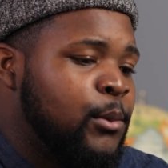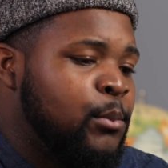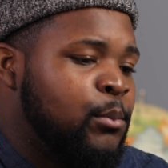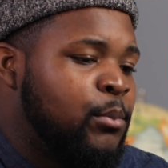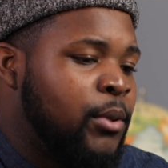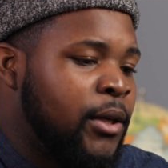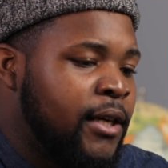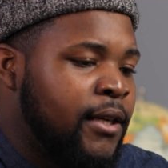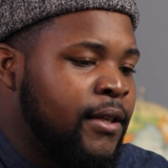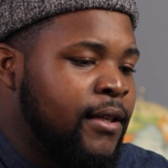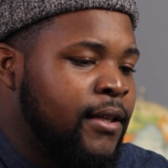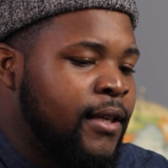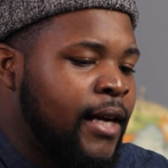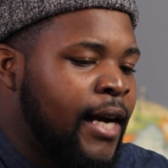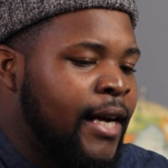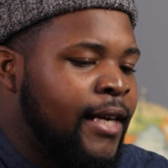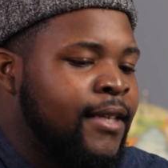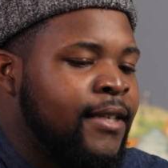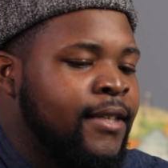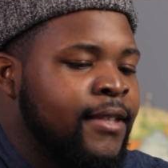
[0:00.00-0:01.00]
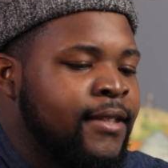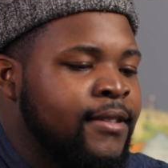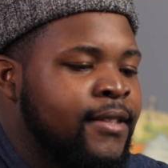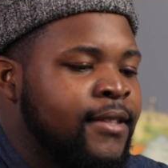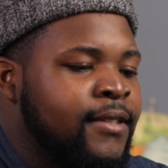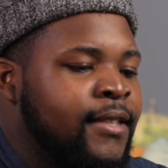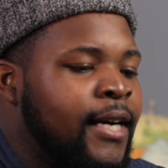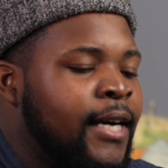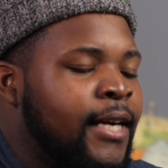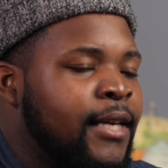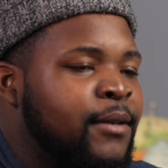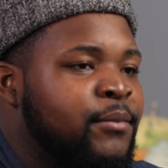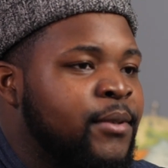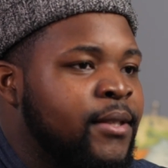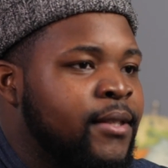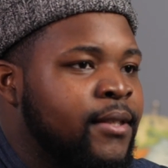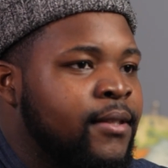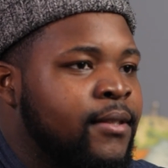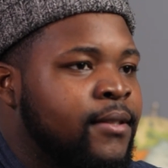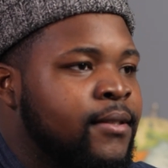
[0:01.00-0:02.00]
But I couldn't deny it
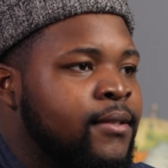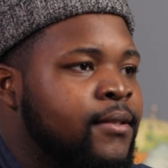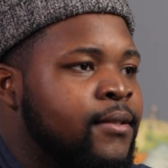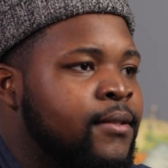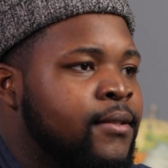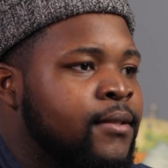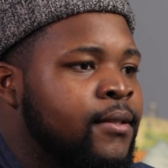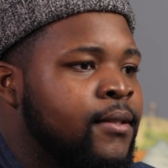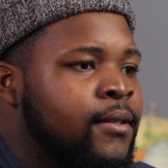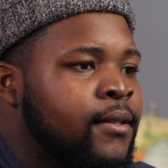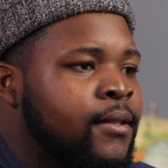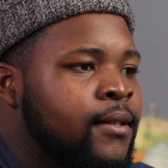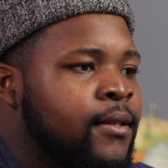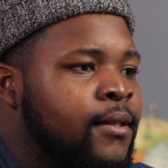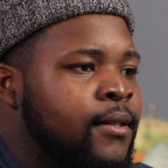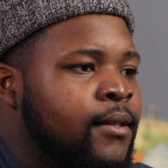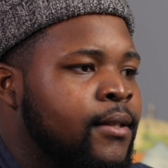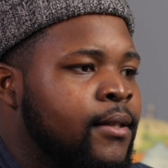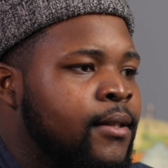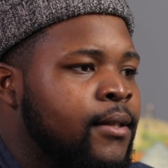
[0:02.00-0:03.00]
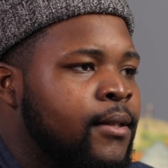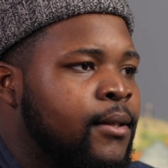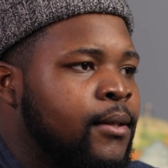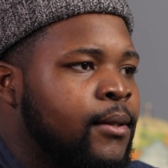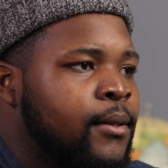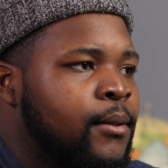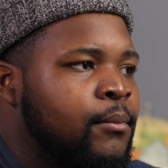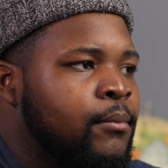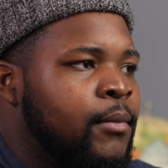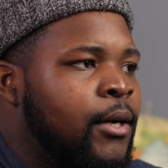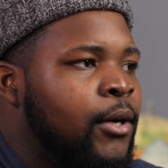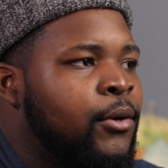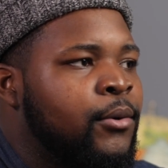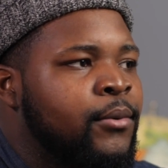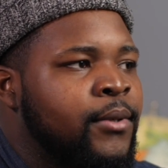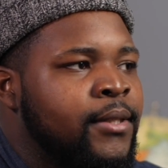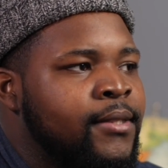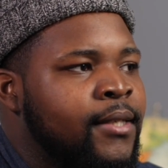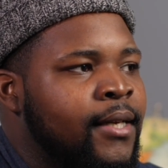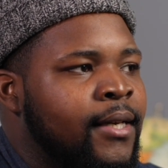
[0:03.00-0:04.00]
because my whole
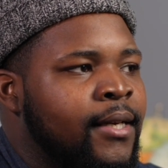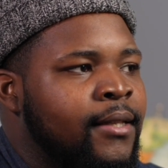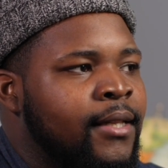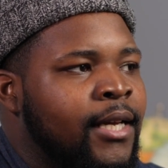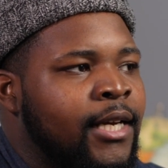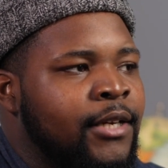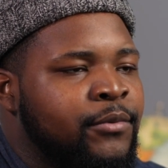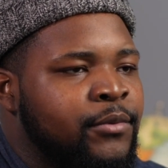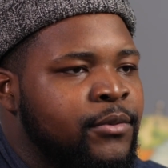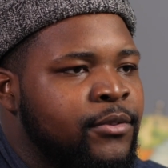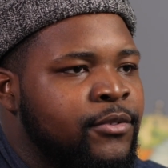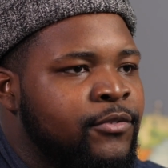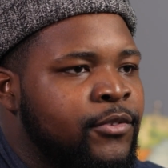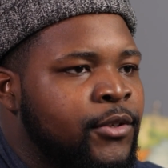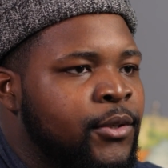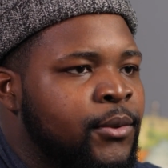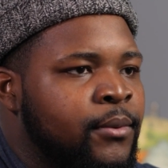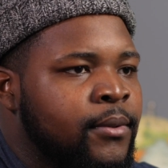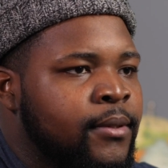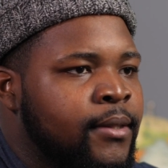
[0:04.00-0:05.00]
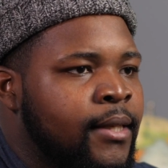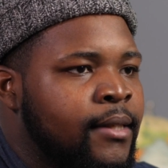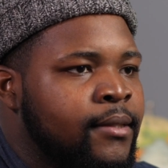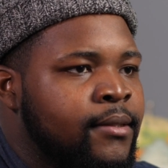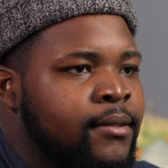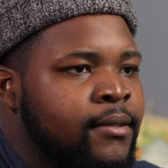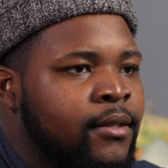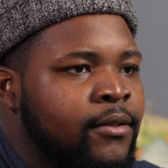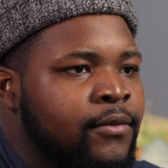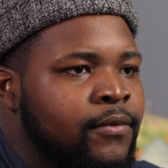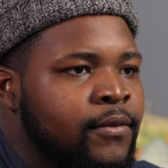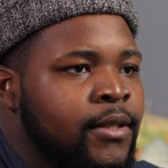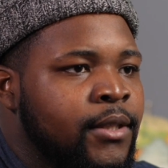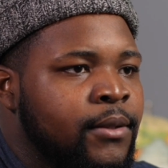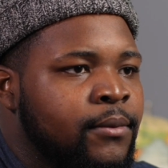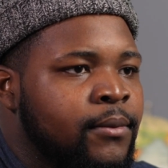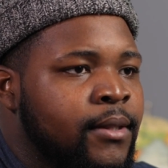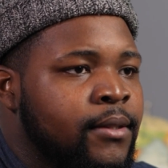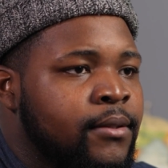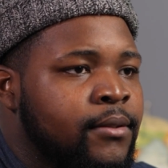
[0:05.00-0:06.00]
entire life was filled that stuff
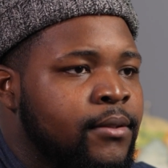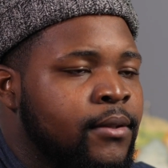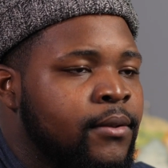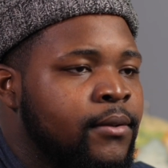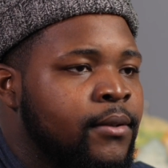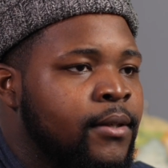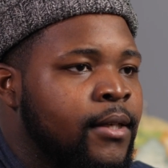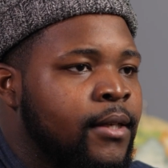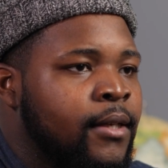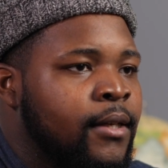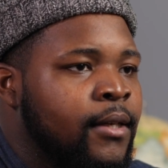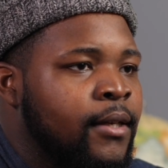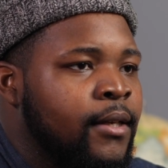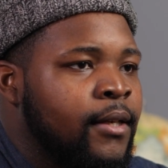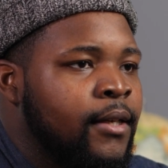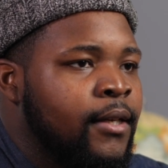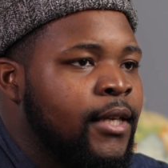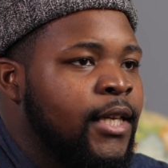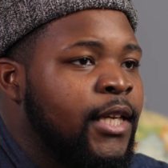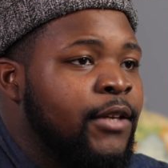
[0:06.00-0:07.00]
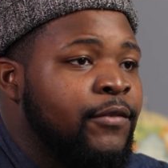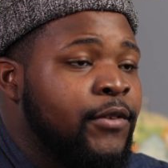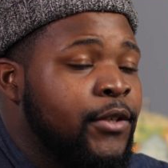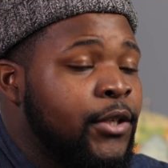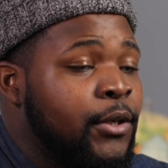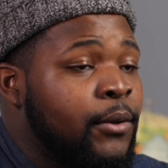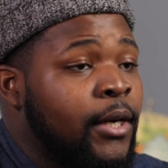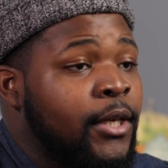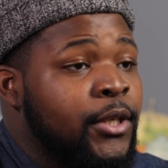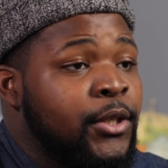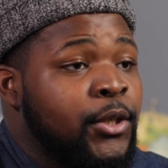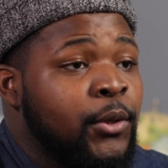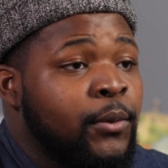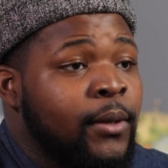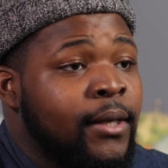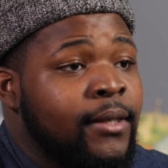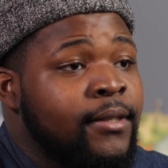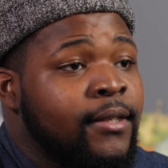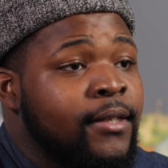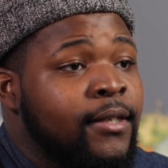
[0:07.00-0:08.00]
anyway. So even though I know I
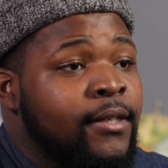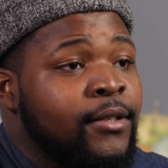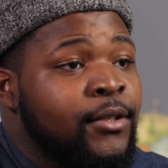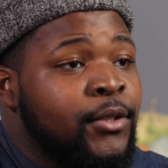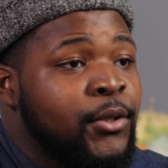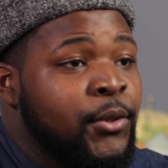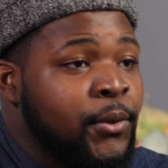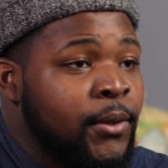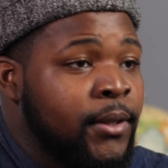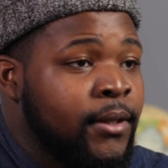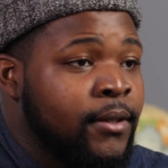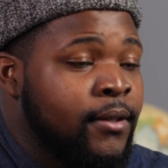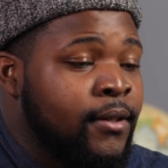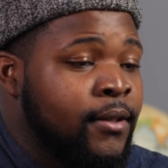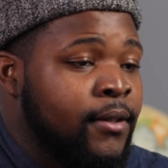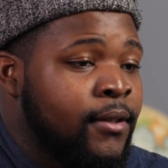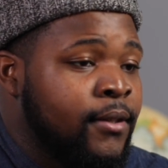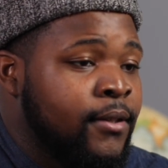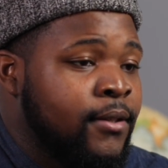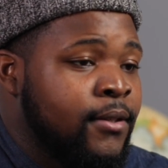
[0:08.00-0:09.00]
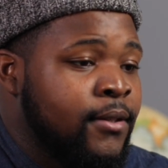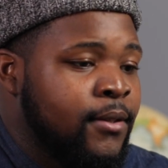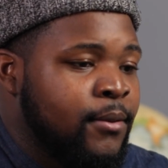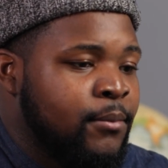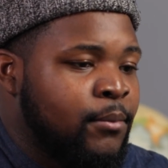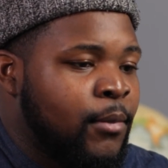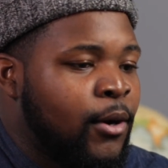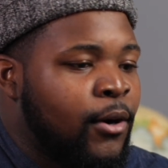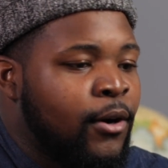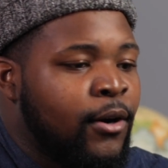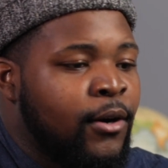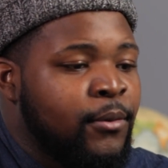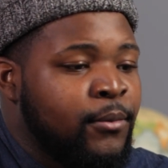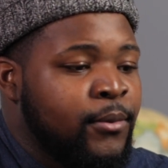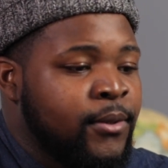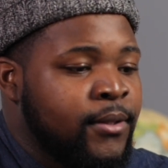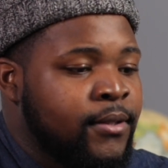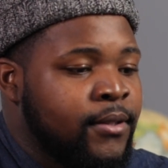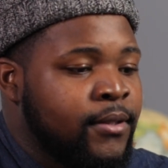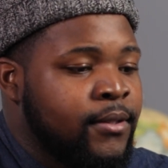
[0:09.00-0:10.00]
didn't do it, my heart
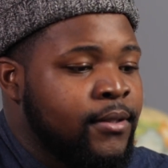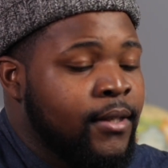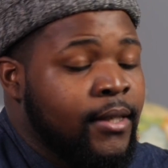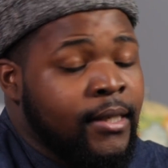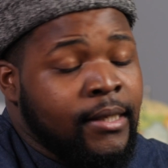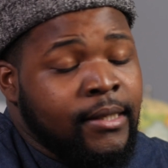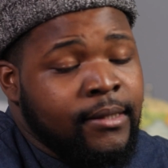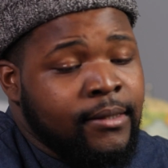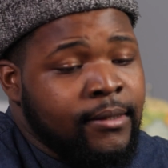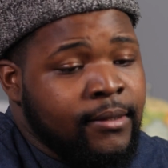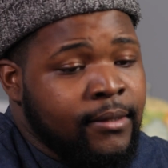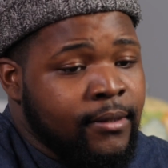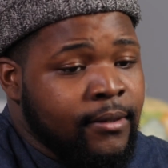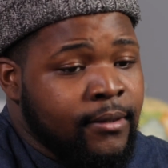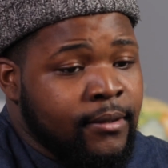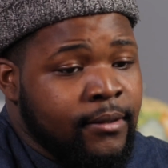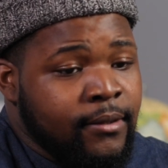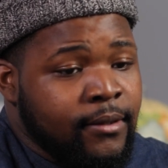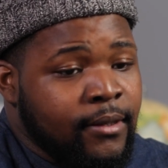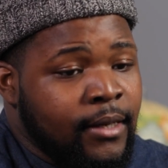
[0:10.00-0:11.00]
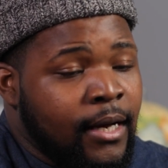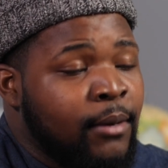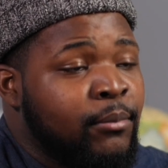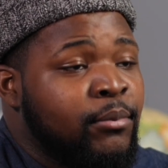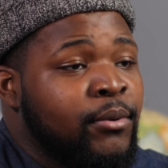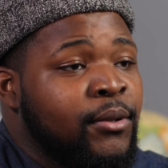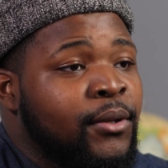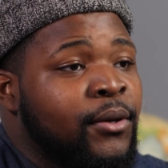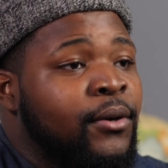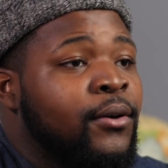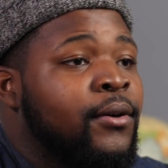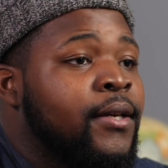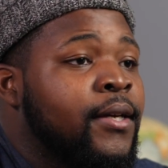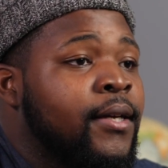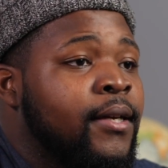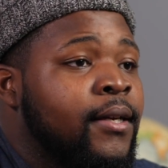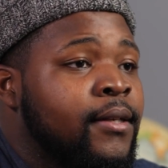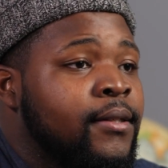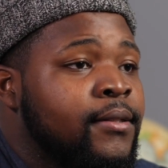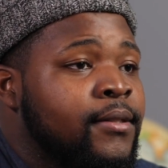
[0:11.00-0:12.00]
was just like, I belong
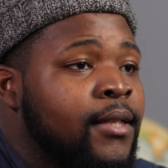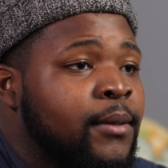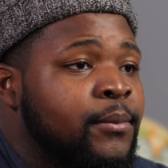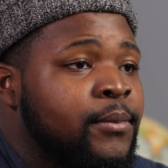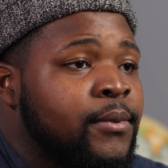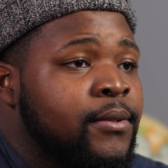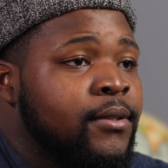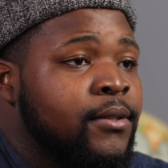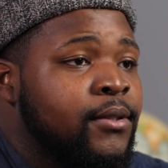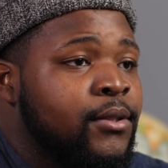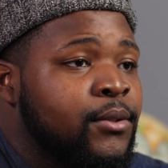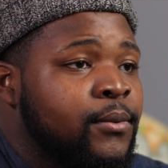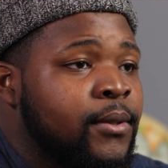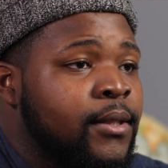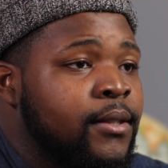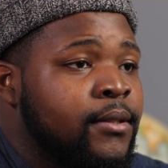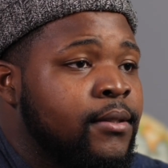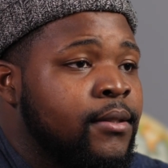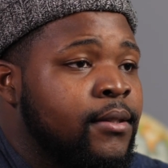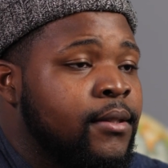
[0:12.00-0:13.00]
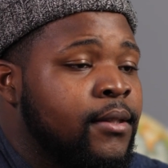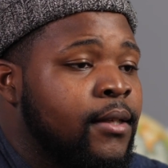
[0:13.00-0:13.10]
here, type of situation.